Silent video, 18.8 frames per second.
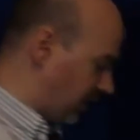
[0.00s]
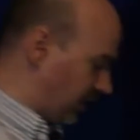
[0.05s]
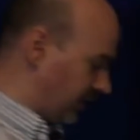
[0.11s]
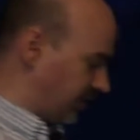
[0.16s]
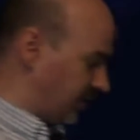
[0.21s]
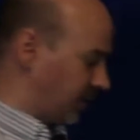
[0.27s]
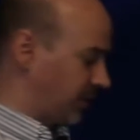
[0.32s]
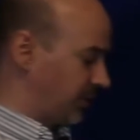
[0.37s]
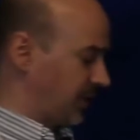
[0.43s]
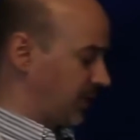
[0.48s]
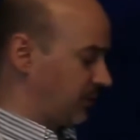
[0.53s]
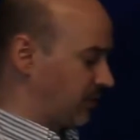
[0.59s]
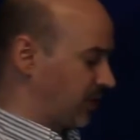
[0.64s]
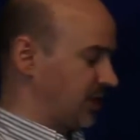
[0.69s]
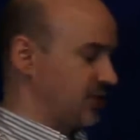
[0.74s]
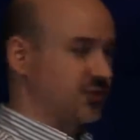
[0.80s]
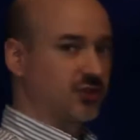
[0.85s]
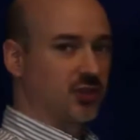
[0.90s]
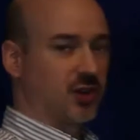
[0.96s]
The other thing when
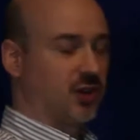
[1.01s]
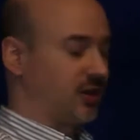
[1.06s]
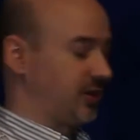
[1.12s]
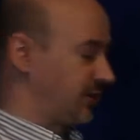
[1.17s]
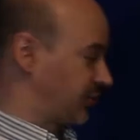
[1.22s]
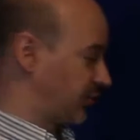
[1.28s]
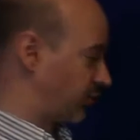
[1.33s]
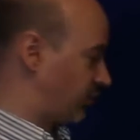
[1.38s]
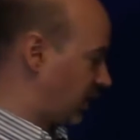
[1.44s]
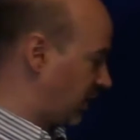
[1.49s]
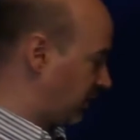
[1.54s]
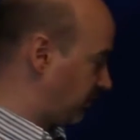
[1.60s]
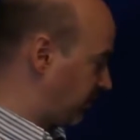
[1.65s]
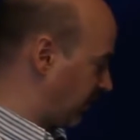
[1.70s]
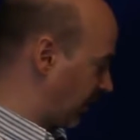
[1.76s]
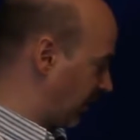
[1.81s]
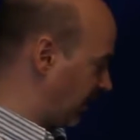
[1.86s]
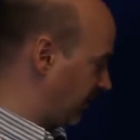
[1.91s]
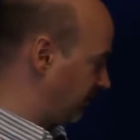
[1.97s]
installing this wall
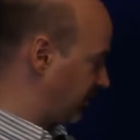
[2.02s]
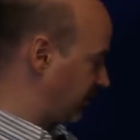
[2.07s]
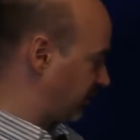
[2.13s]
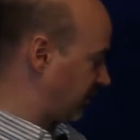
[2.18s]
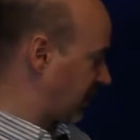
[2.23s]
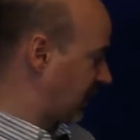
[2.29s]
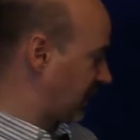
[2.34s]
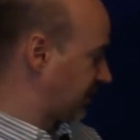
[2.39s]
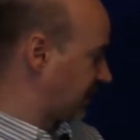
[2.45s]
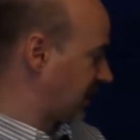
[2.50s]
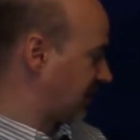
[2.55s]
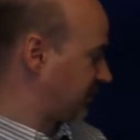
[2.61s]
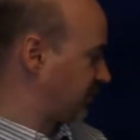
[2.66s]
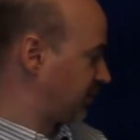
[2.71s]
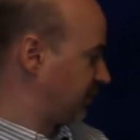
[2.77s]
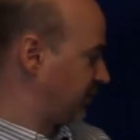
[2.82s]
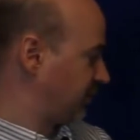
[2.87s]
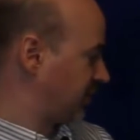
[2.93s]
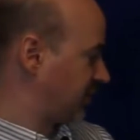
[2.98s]
plate is a lot of times
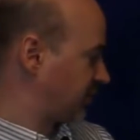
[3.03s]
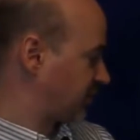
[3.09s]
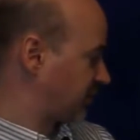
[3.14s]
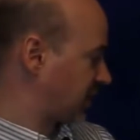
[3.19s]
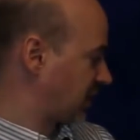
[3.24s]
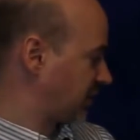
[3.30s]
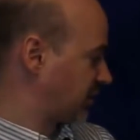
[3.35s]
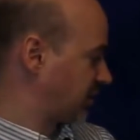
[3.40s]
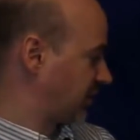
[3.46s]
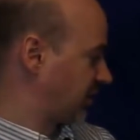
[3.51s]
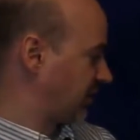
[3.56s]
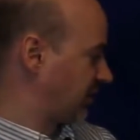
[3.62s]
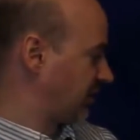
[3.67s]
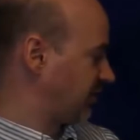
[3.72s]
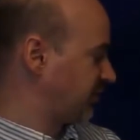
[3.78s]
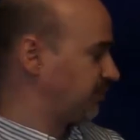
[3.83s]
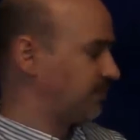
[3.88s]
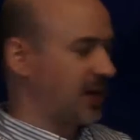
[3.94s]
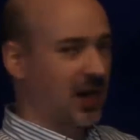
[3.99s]
in new construction,
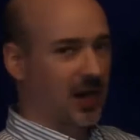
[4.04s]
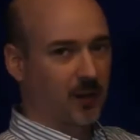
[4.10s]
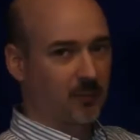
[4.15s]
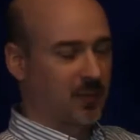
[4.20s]
this back